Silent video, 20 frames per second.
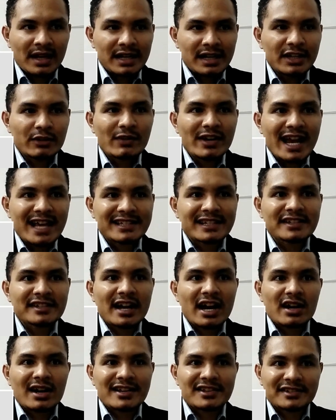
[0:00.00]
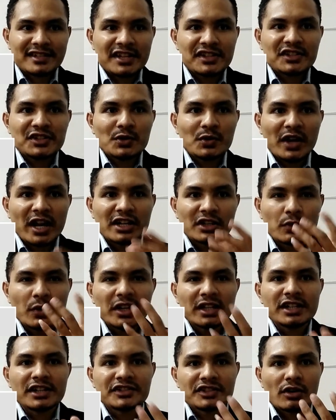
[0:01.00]
Liquid assets are assets you can
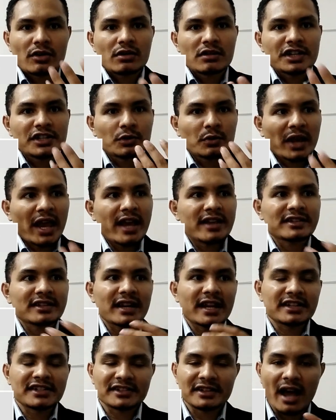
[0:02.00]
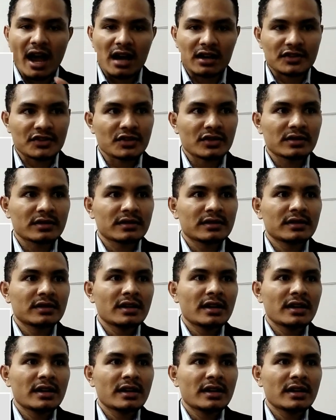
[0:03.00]
quickly turn into cash like stocks.